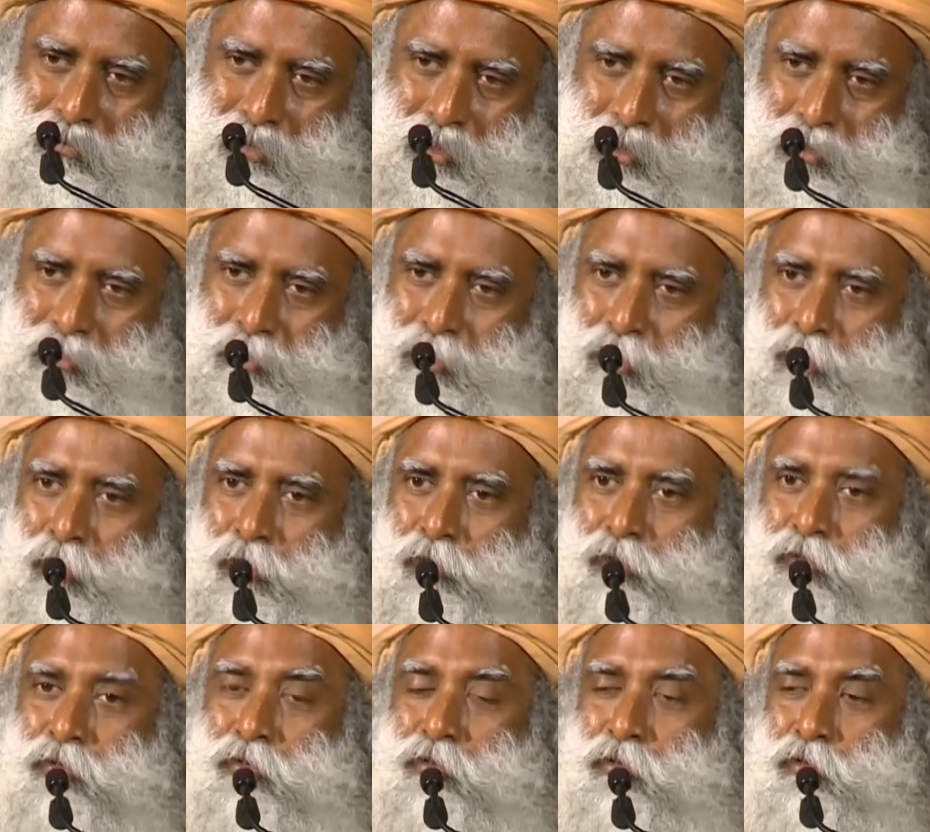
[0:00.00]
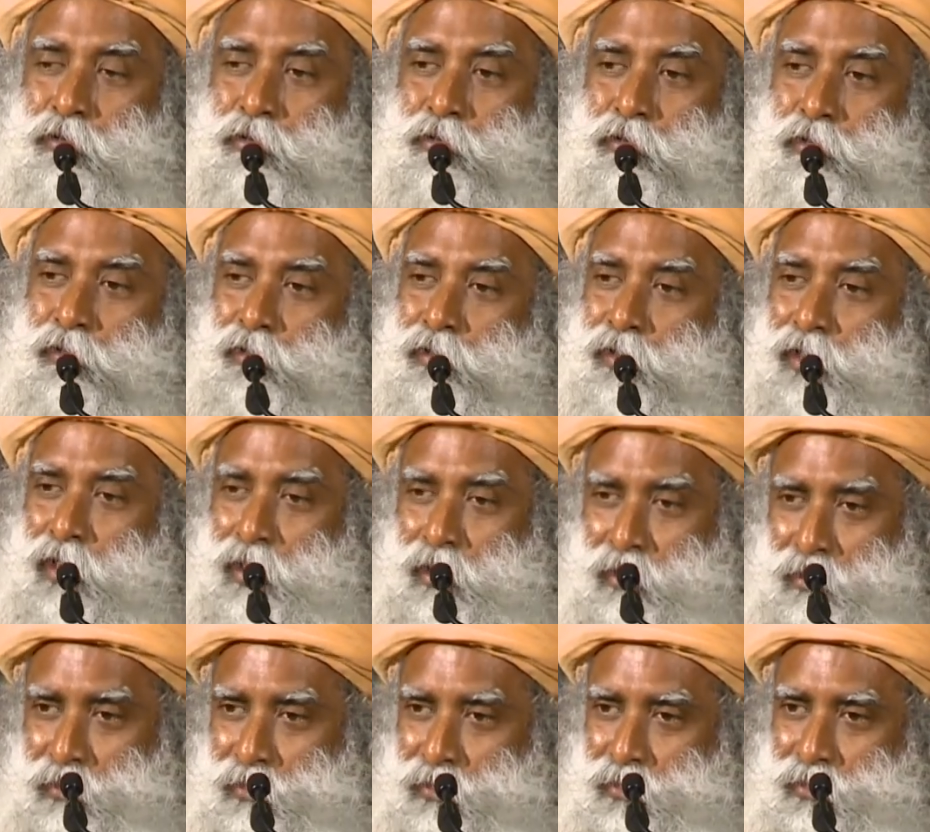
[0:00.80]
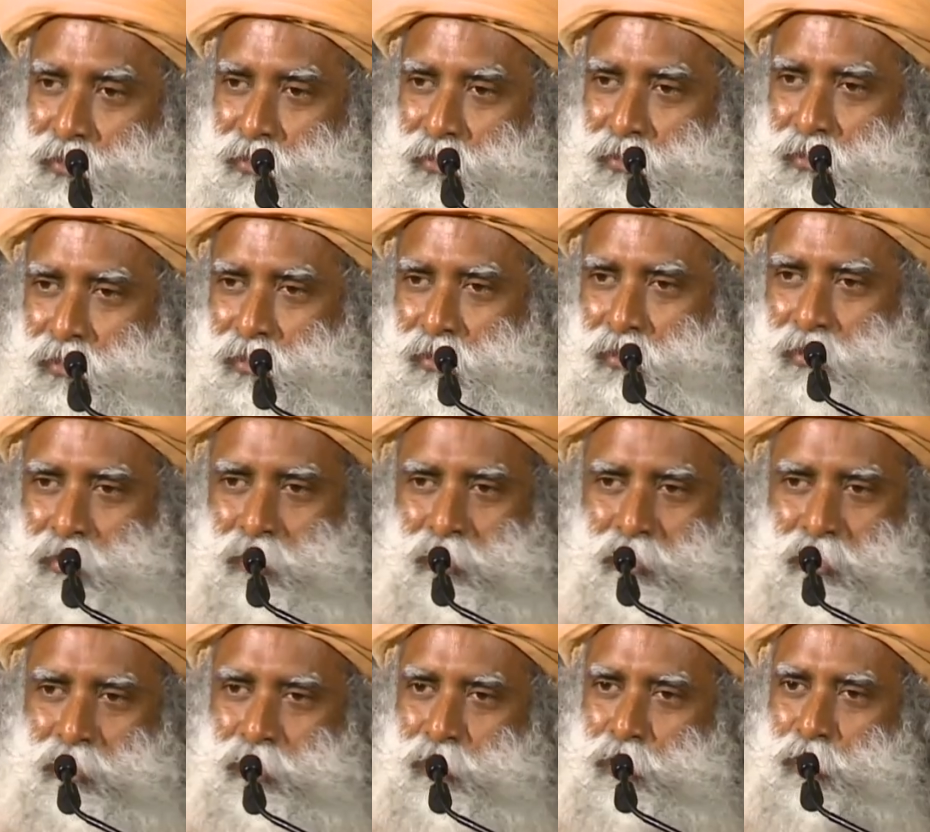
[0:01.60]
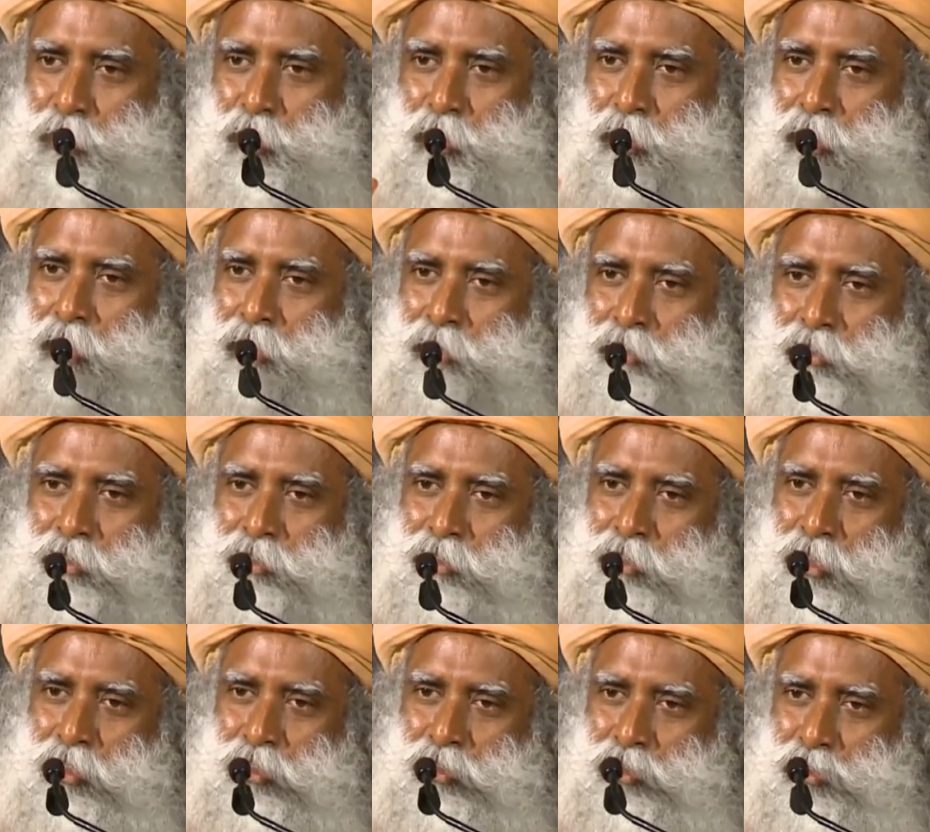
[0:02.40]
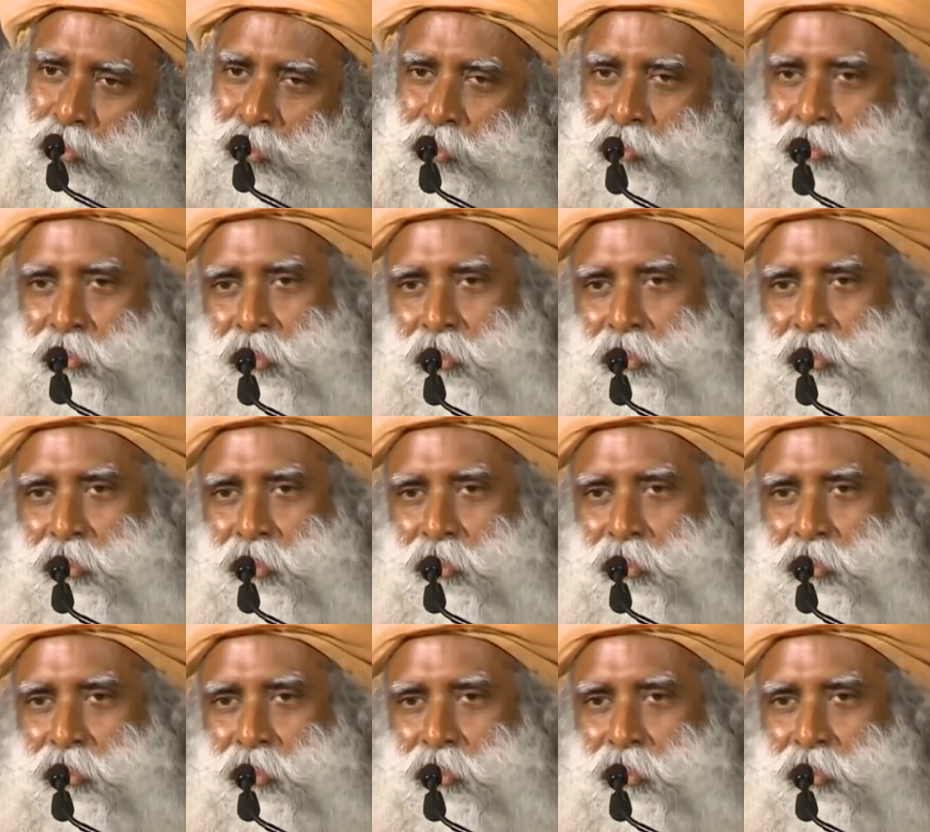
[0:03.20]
These are all social things, these are not existential